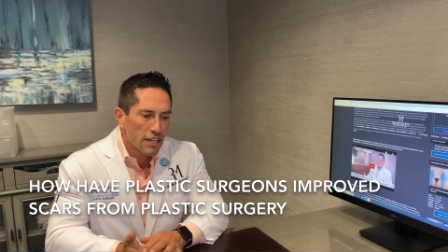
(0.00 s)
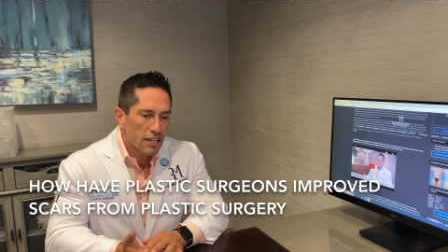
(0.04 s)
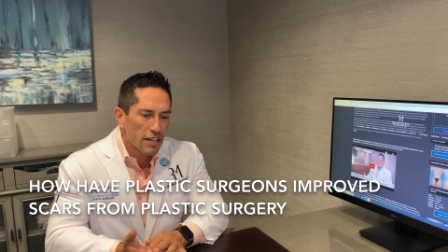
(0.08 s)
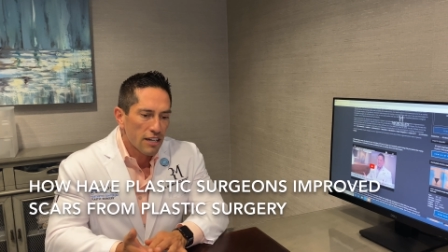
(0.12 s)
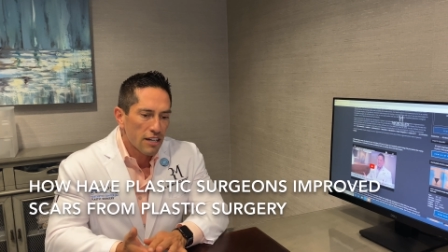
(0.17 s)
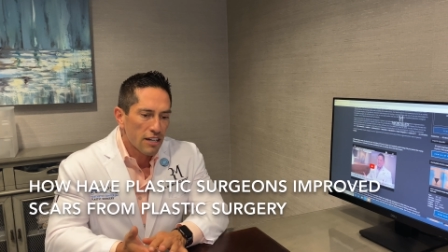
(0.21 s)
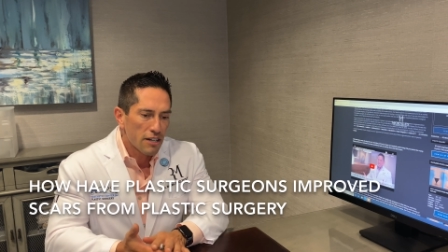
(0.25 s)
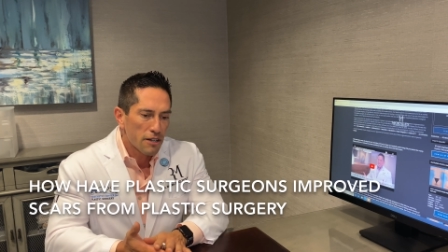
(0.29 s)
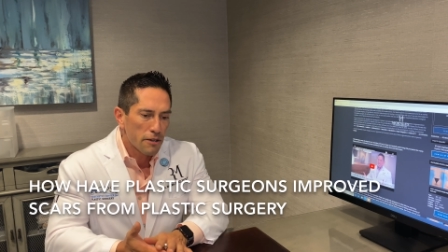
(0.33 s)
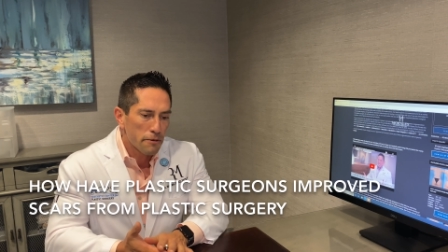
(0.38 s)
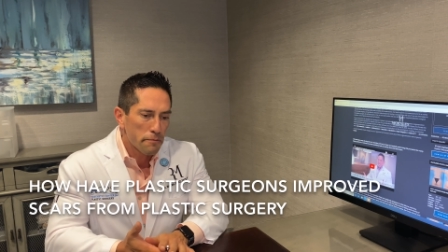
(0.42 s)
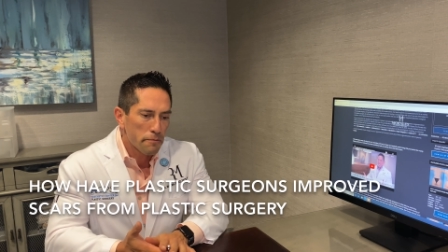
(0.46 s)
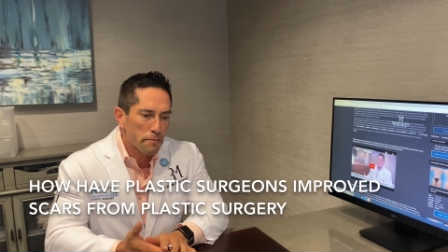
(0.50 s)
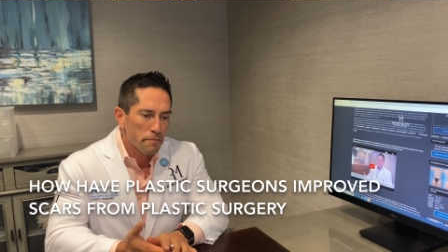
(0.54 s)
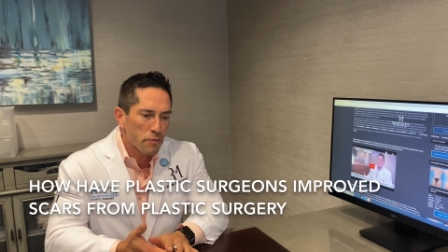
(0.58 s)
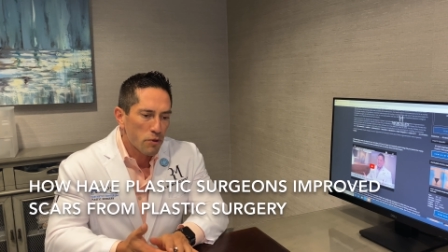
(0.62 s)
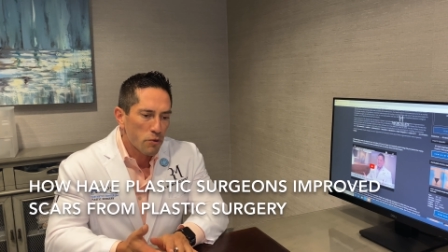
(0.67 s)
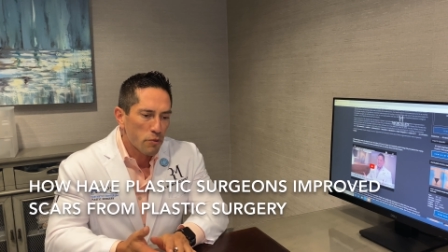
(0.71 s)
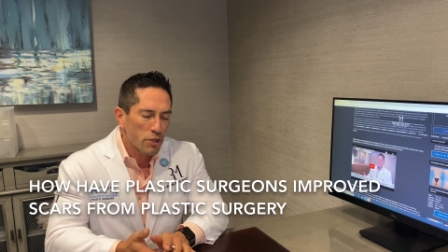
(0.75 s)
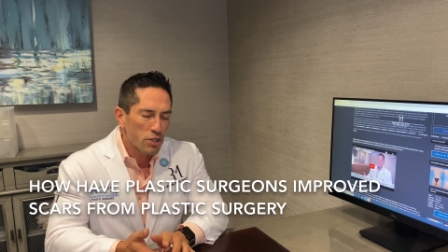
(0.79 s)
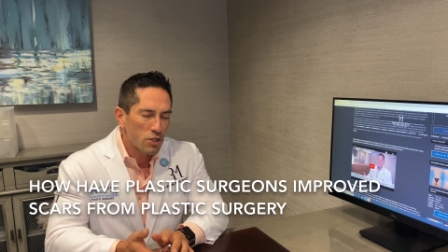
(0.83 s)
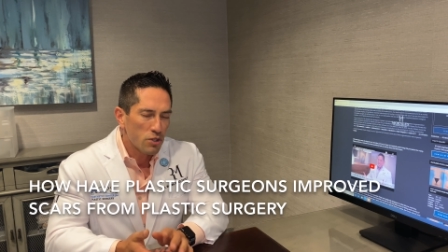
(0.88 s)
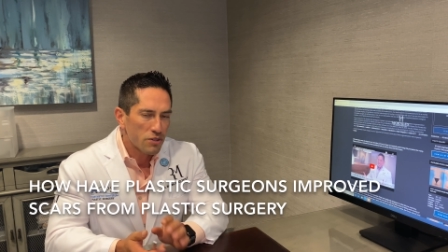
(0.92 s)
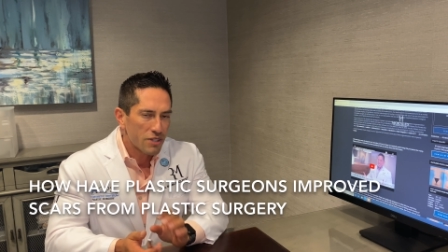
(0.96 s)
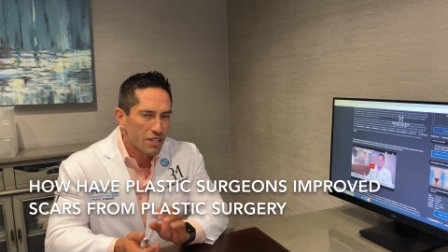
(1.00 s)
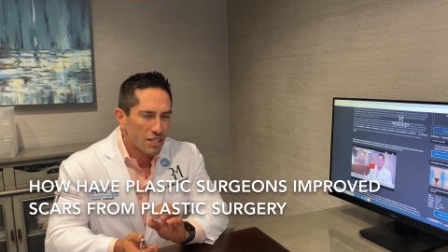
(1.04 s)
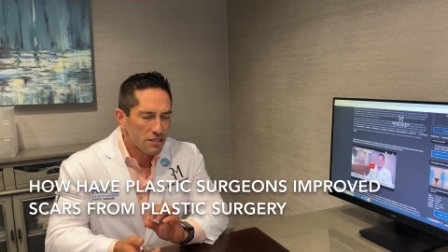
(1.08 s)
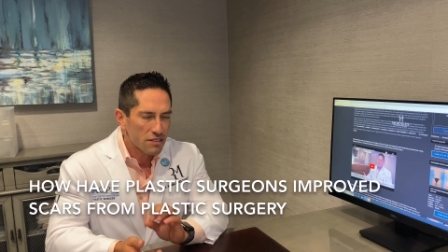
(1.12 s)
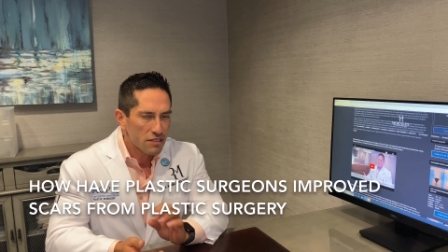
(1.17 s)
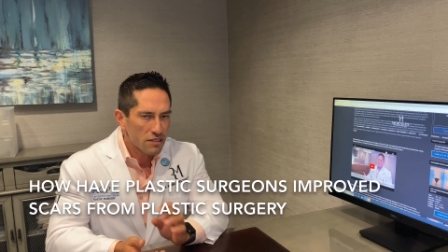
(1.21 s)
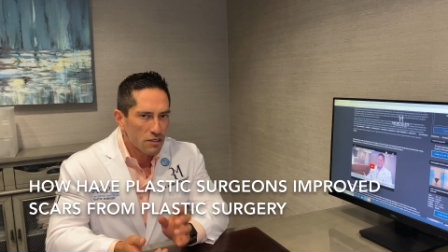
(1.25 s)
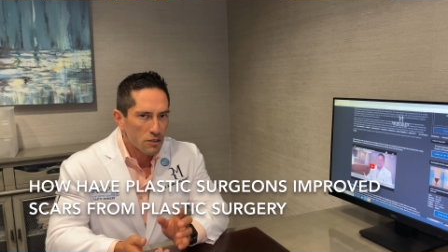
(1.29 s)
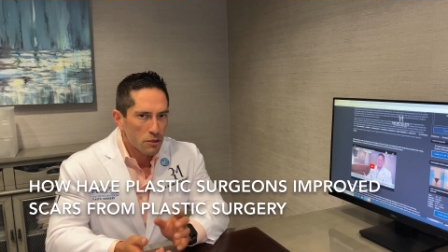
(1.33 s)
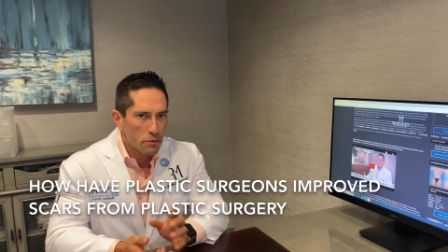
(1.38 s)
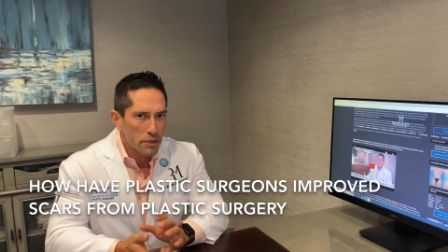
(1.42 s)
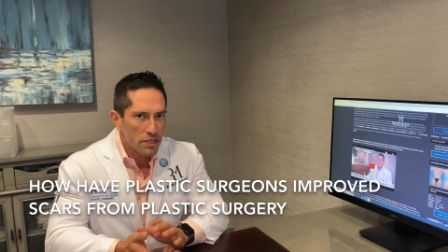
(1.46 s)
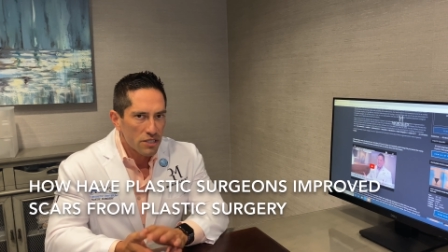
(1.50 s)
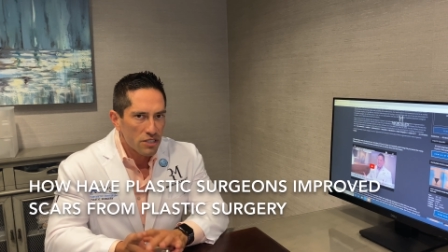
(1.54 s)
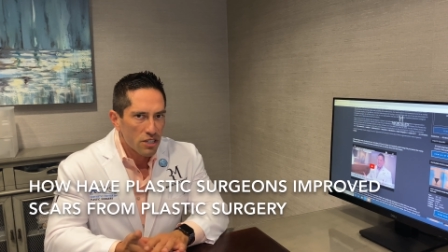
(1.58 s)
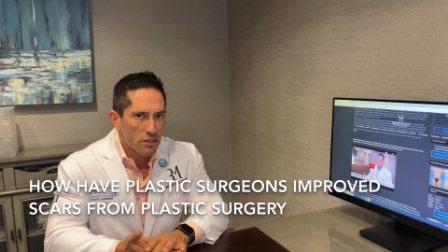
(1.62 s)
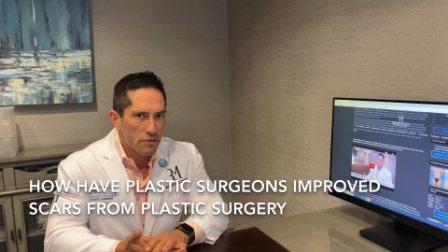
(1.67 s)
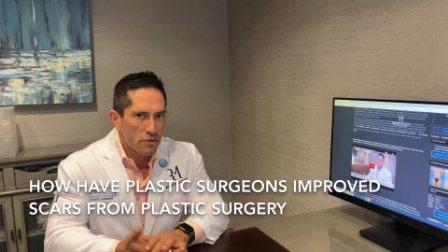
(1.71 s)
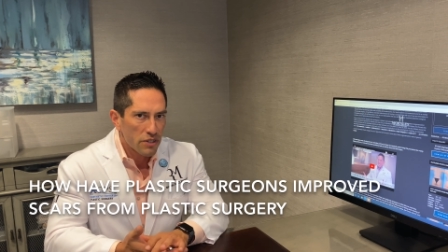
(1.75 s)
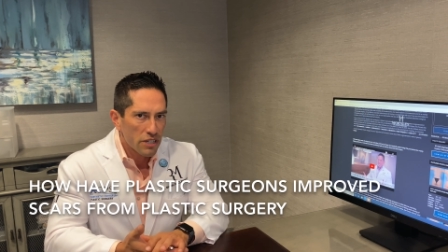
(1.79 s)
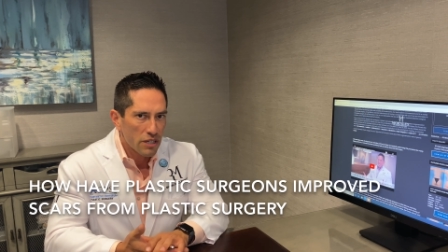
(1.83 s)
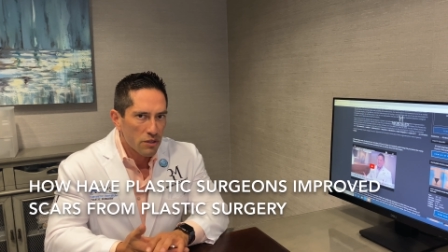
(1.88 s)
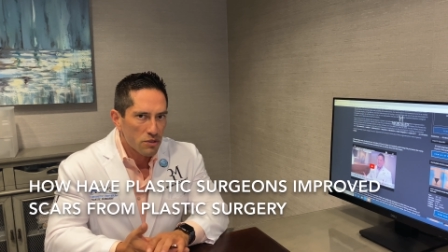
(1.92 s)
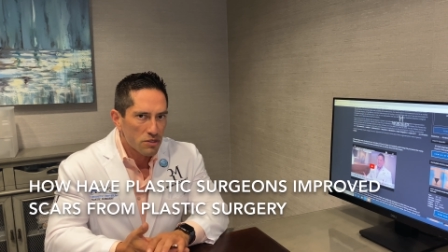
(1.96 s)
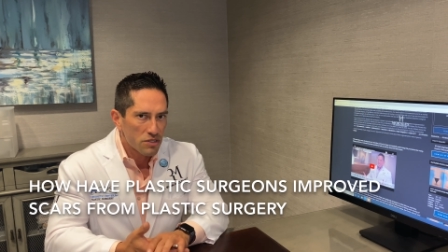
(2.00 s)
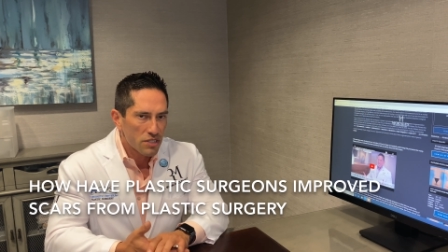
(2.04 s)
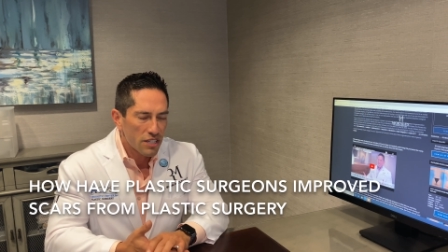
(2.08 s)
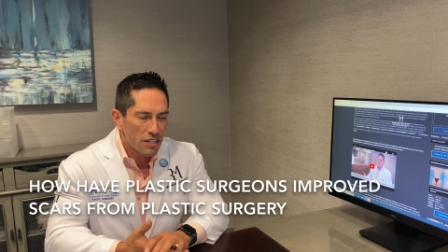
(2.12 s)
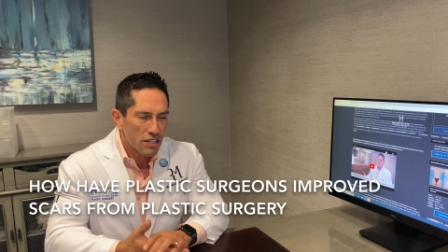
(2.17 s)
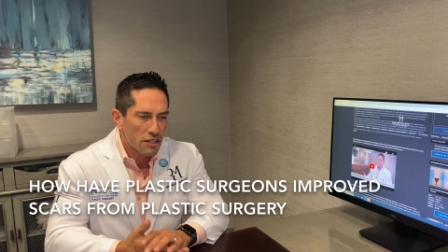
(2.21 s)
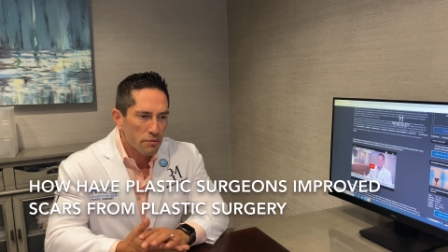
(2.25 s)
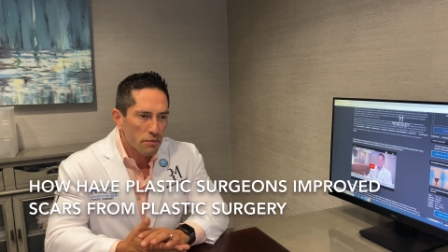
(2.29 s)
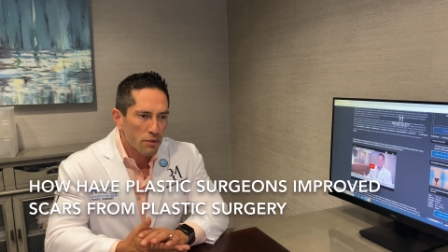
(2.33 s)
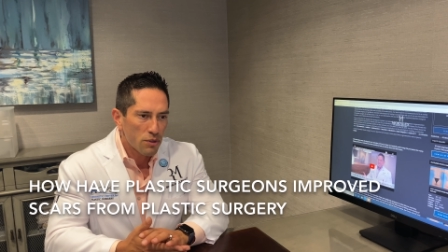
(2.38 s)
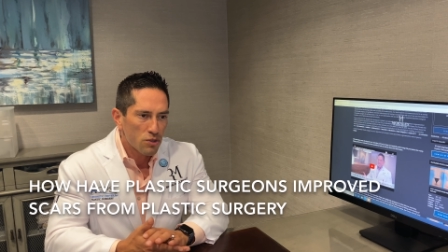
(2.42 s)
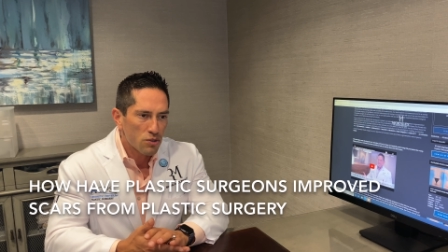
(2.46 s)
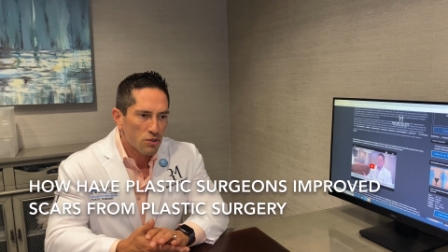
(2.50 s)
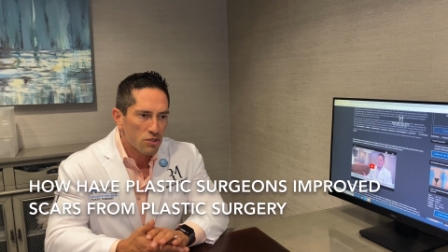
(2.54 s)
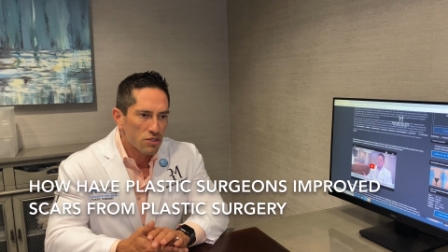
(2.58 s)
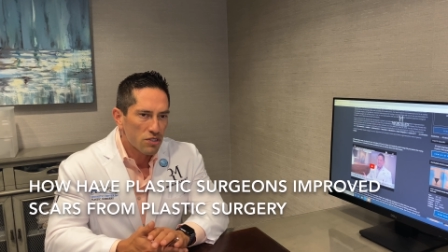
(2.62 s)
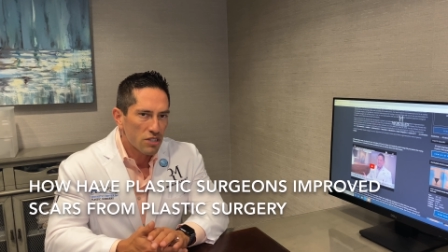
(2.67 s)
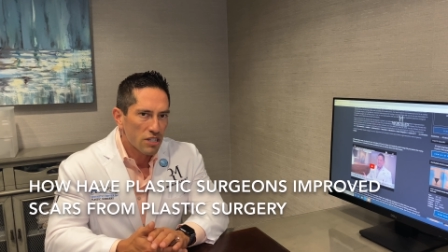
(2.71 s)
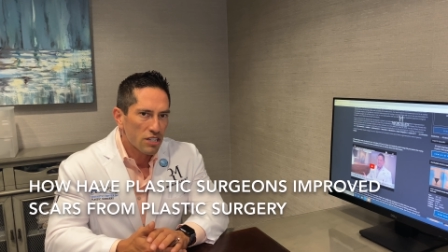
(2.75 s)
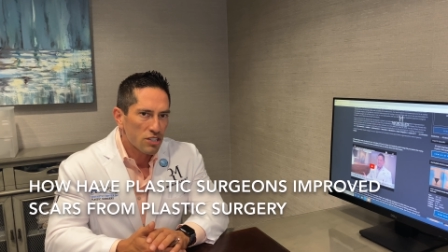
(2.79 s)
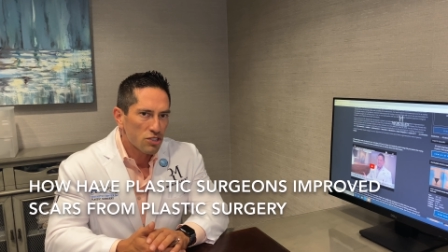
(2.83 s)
Um, we do things a little bit different, I would say, than most uh,